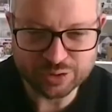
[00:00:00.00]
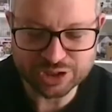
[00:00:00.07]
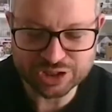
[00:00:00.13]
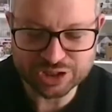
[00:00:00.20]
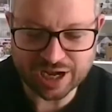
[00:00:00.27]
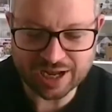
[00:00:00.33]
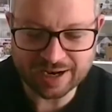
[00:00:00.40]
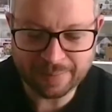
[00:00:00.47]
Do you want
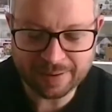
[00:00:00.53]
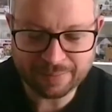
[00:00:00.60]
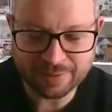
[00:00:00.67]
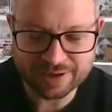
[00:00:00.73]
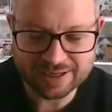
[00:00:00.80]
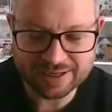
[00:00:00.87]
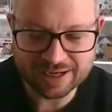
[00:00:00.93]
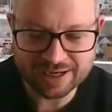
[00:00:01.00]
to start a little bit
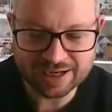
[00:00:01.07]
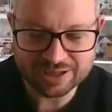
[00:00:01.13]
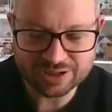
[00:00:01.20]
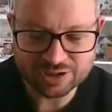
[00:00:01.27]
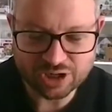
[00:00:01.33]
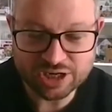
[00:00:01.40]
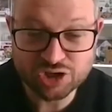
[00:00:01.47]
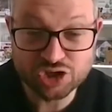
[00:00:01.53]

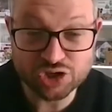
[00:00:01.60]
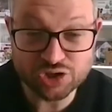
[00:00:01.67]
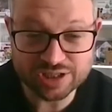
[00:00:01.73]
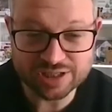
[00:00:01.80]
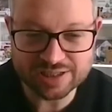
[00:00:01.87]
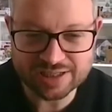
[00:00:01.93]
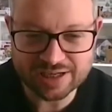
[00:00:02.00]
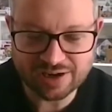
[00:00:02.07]
by
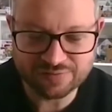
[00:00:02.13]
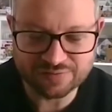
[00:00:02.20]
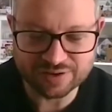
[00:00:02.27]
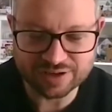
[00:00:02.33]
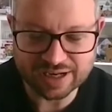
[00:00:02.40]
introducing yourself